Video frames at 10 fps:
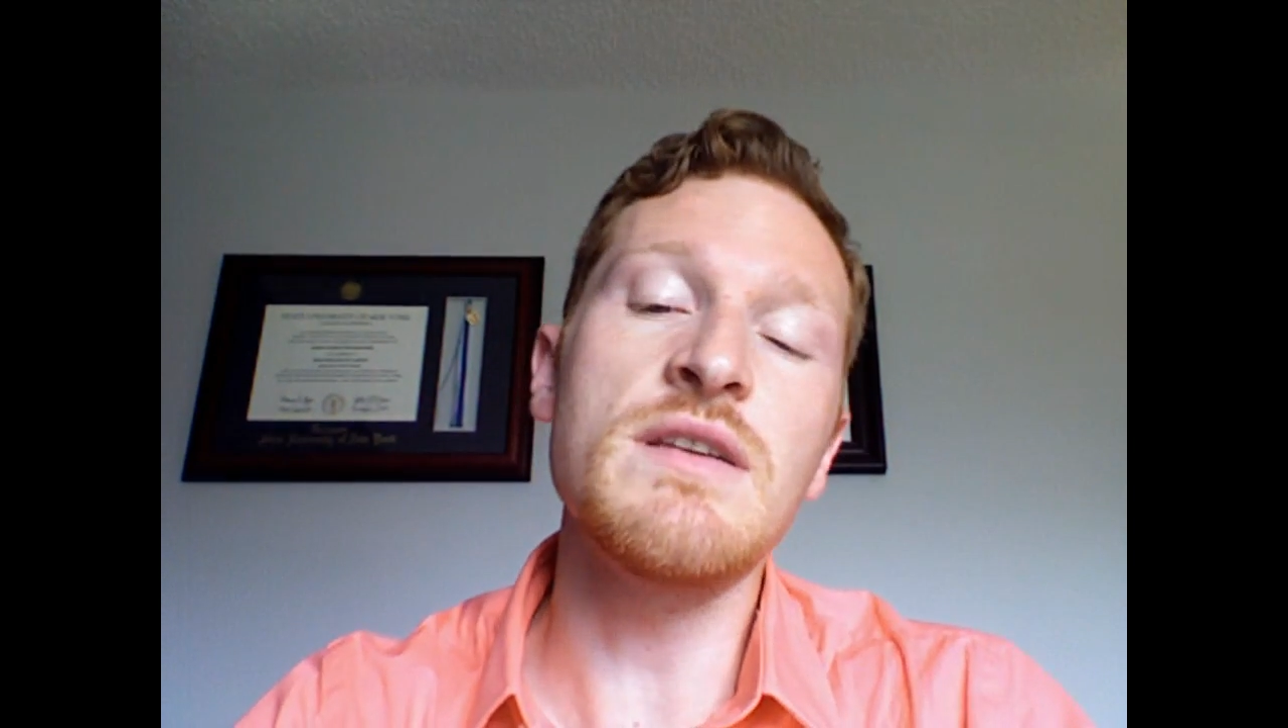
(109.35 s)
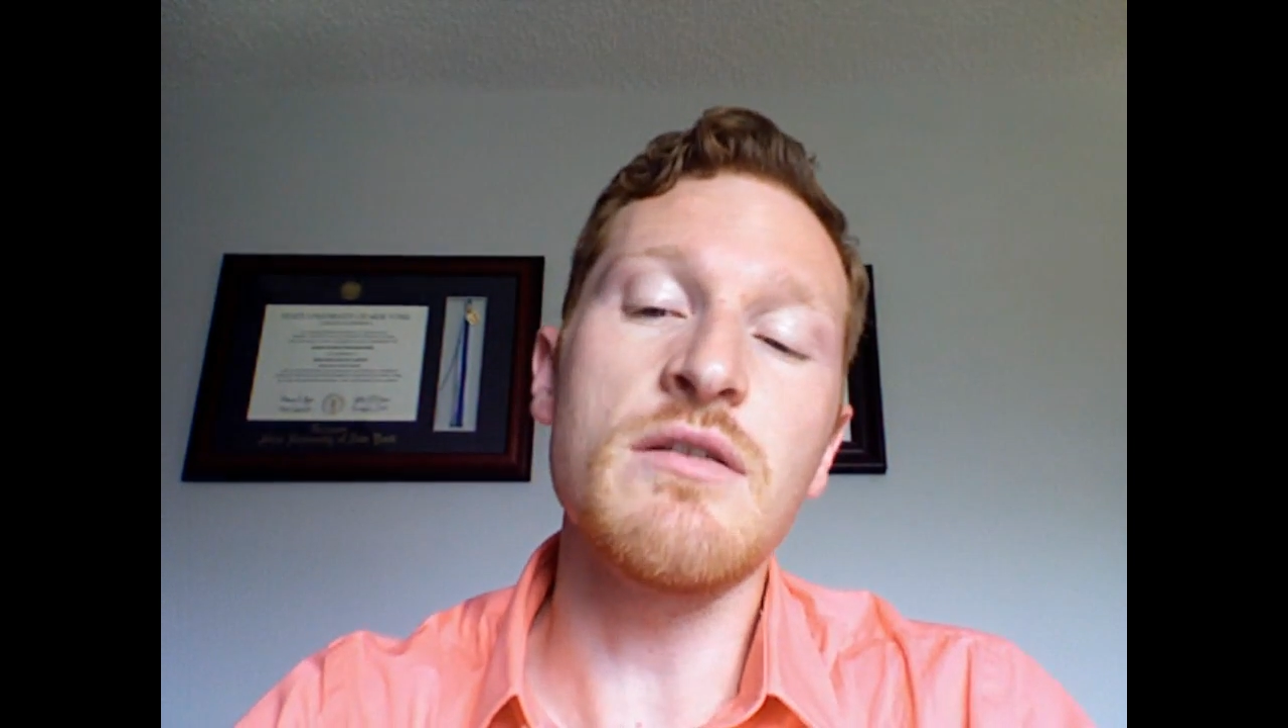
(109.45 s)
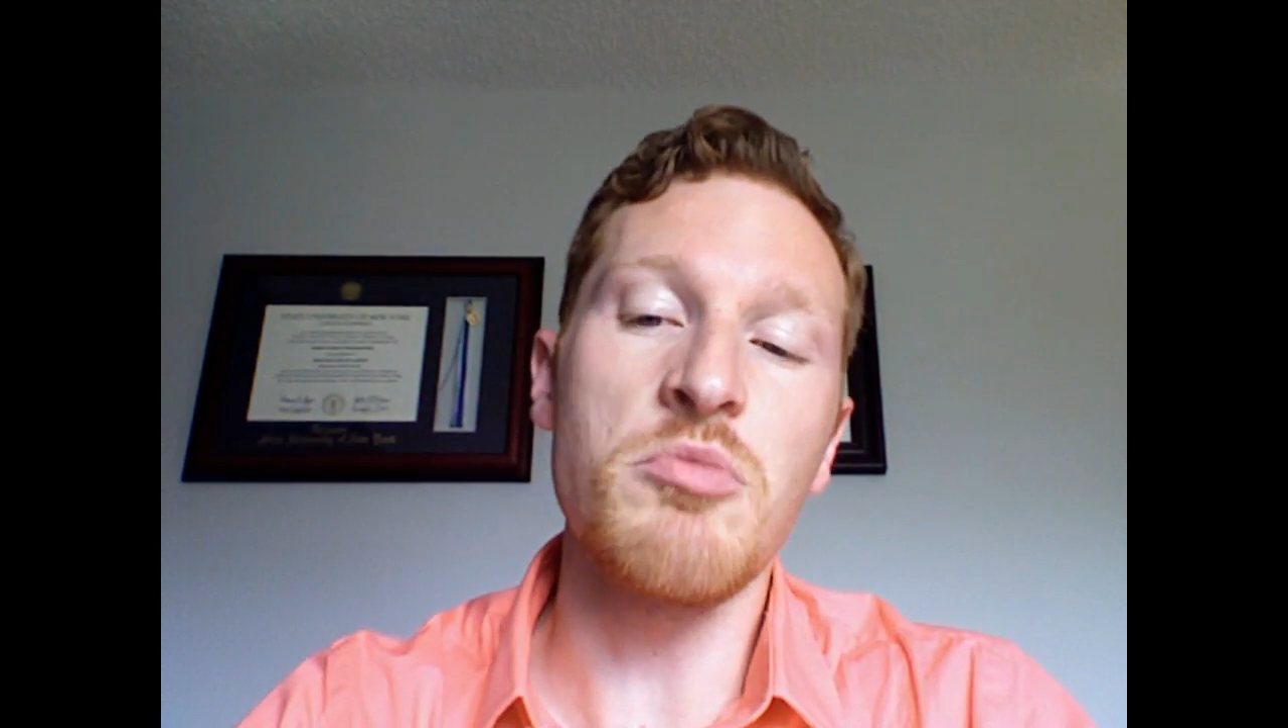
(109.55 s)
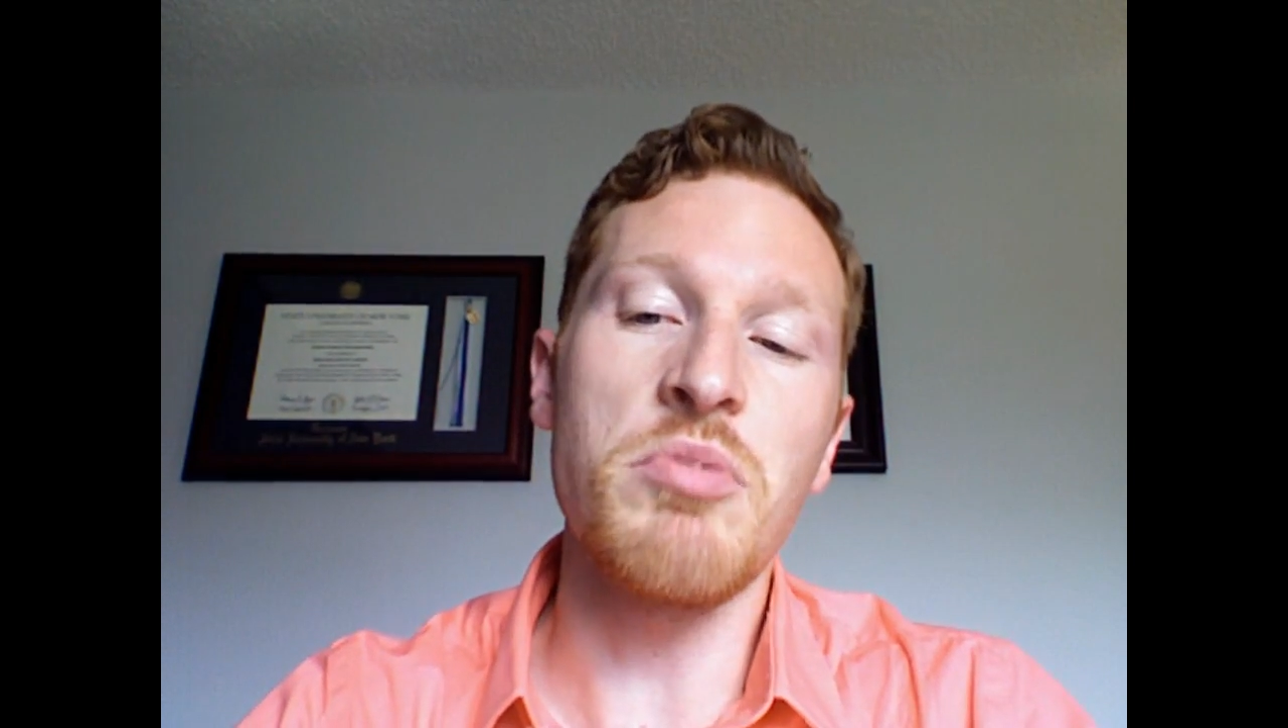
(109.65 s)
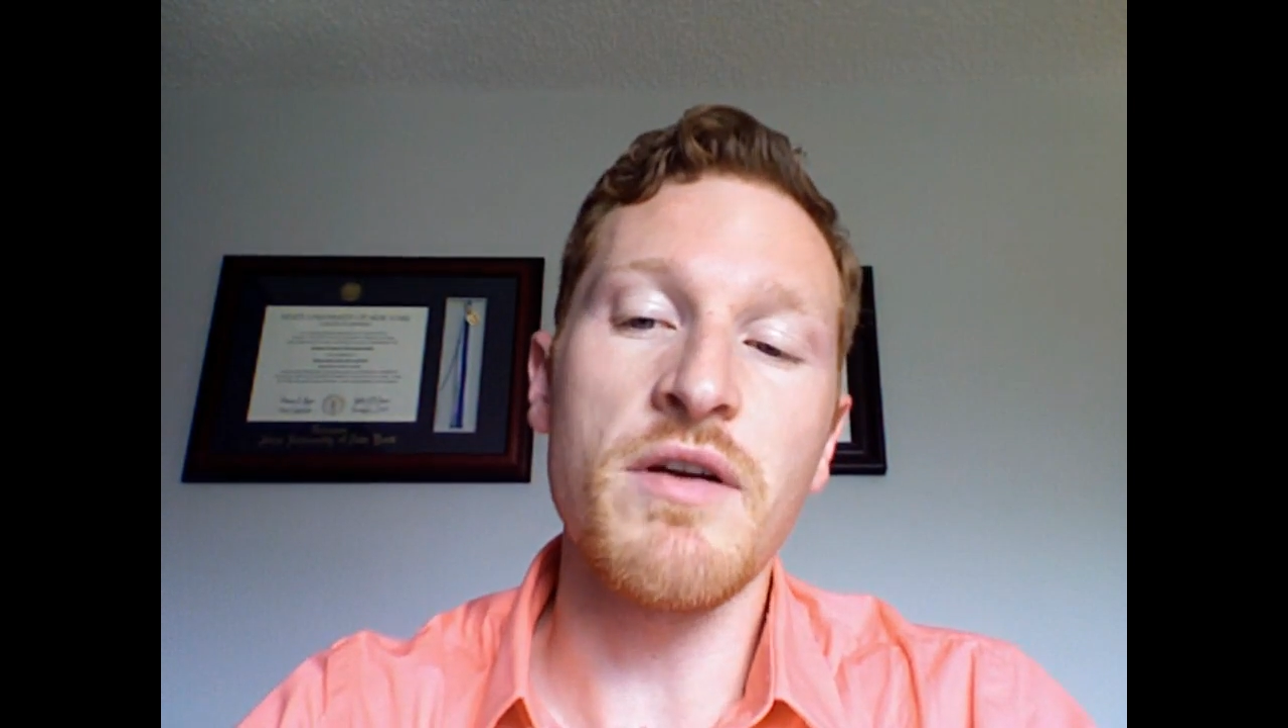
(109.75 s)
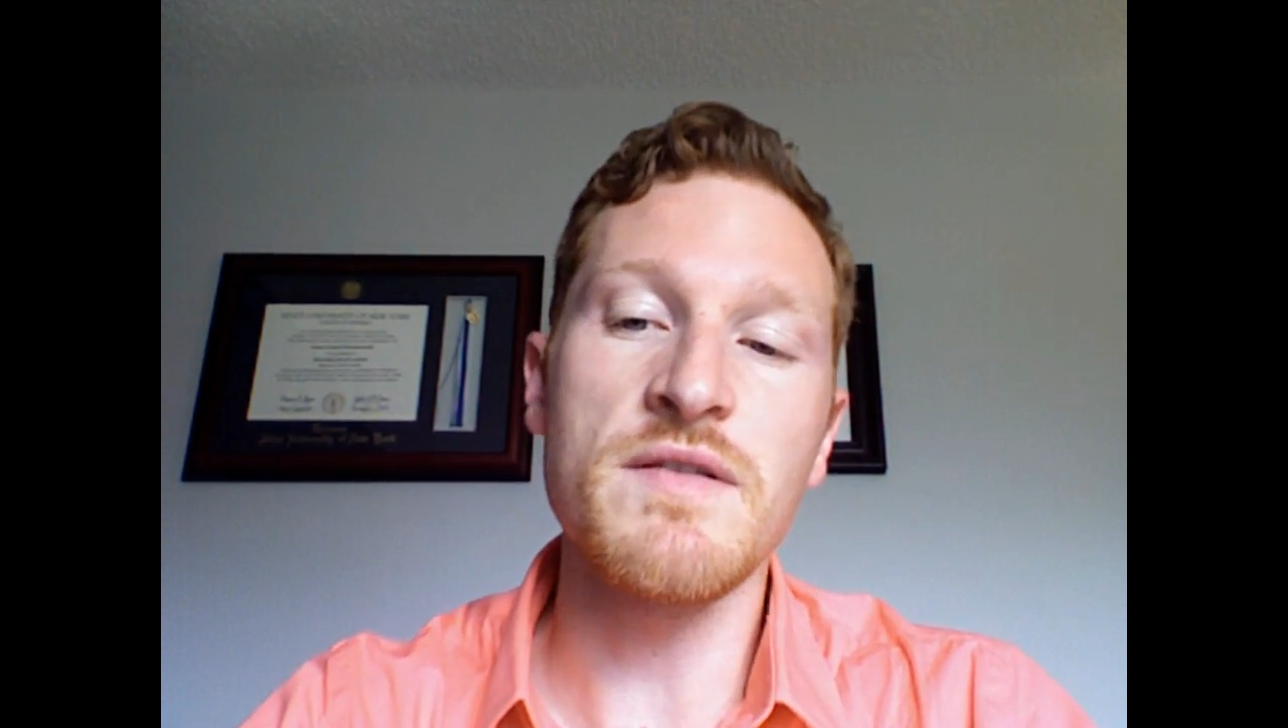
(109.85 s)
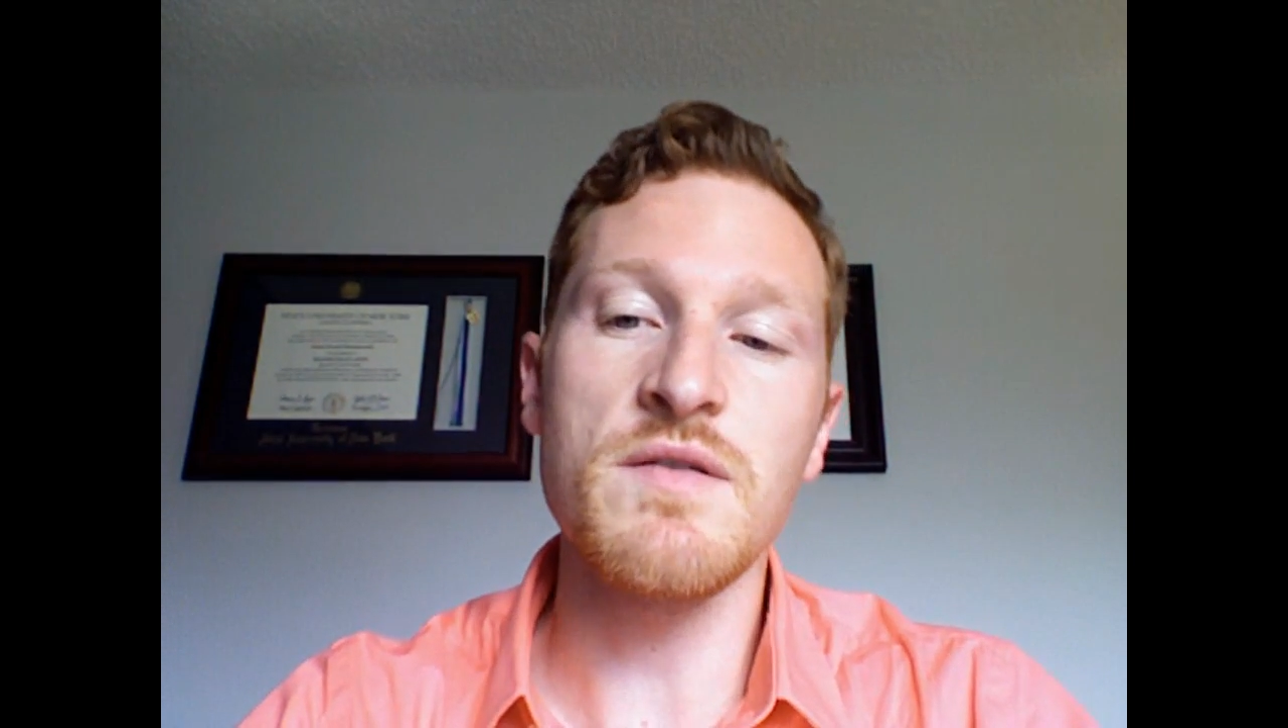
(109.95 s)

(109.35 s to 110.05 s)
year apart,